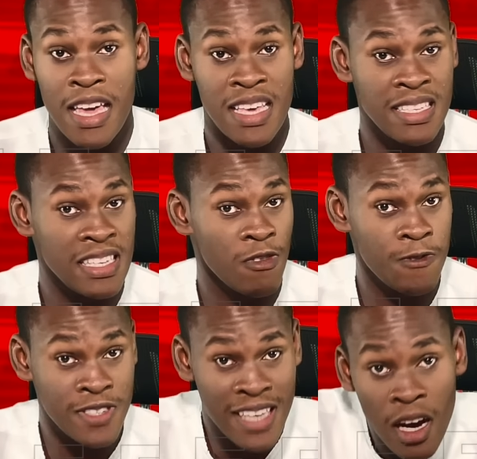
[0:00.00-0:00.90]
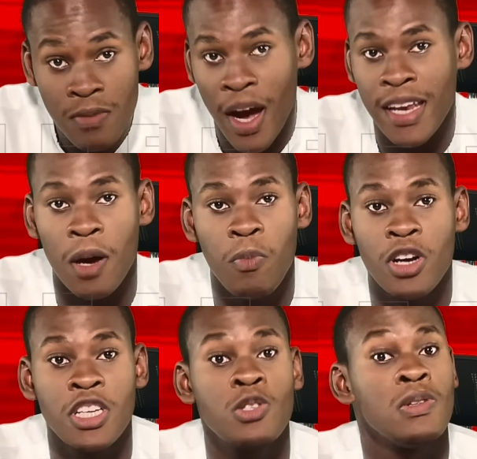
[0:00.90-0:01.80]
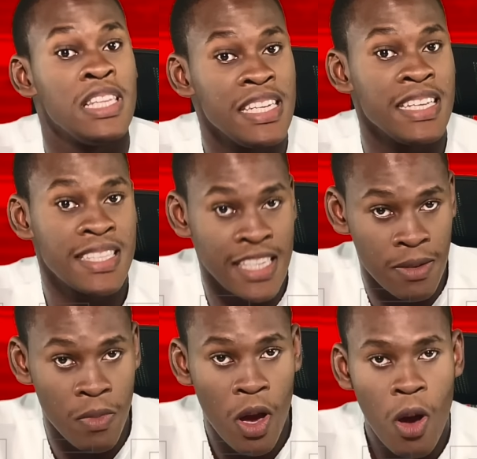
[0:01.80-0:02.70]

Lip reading: is of sound mind and body to lead the team.